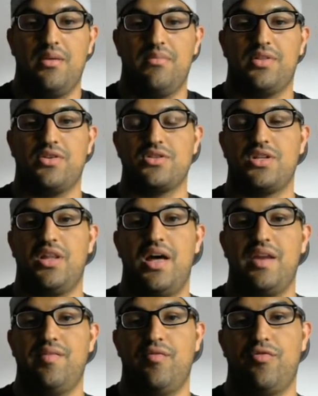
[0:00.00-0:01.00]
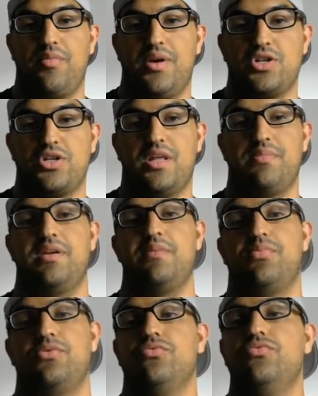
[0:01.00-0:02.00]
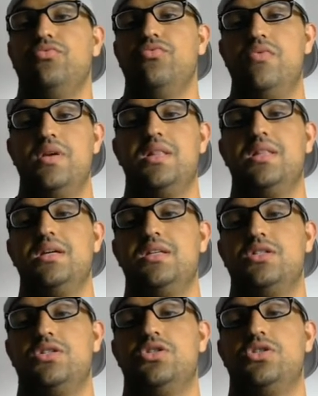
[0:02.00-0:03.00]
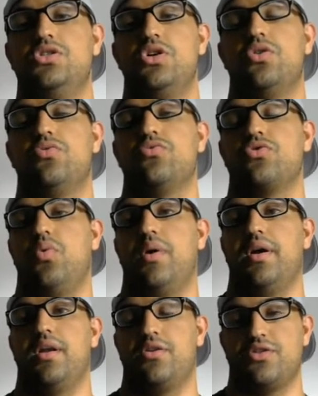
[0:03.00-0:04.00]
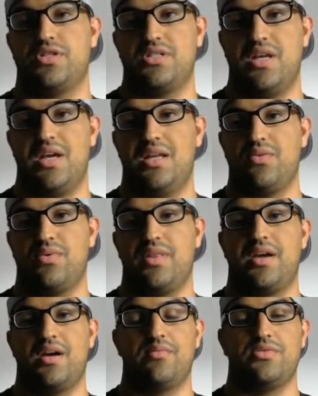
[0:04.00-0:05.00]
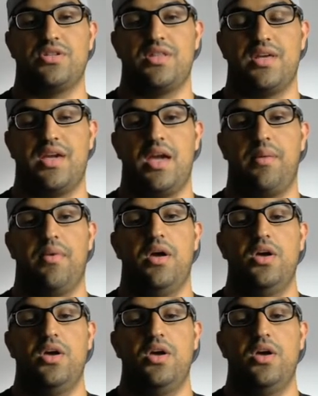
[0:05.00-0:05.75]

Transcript: But there's a lot of information that people really don't quite understand when they come to the game.